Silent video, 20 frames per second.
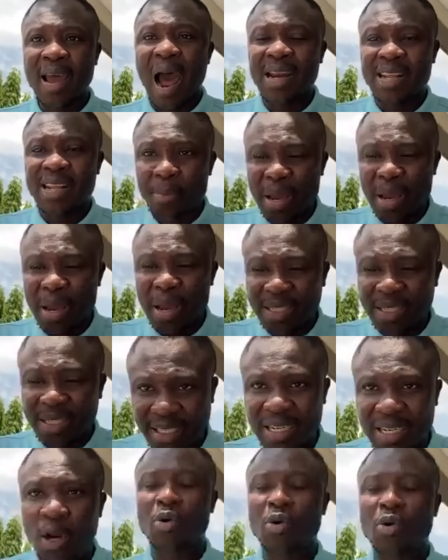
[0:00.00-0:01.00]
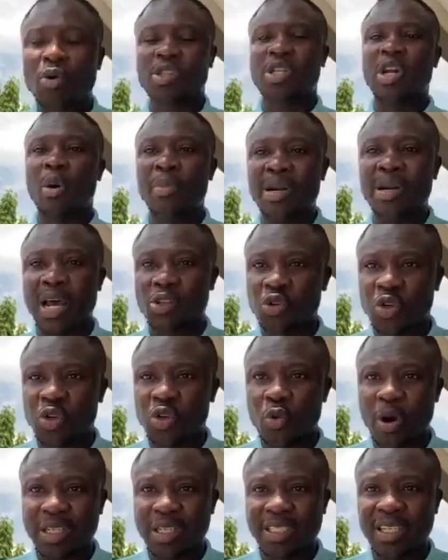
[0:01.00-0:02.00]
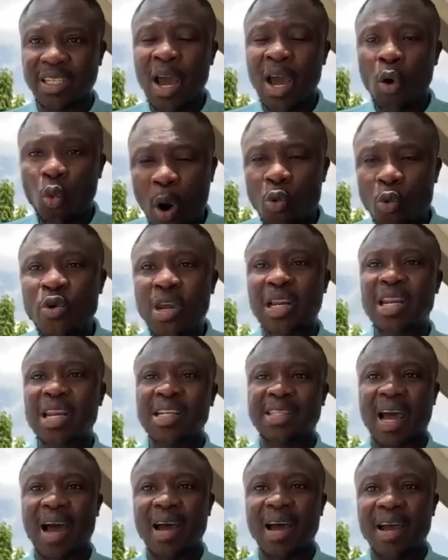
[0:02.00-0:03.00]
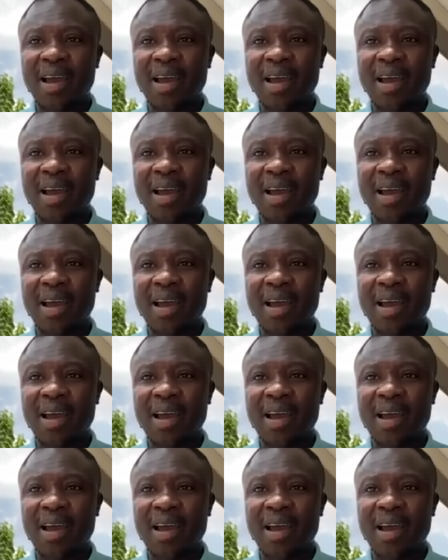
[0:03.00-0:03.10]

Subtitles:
A dear betchin on said omuda siduachi. 1 week later,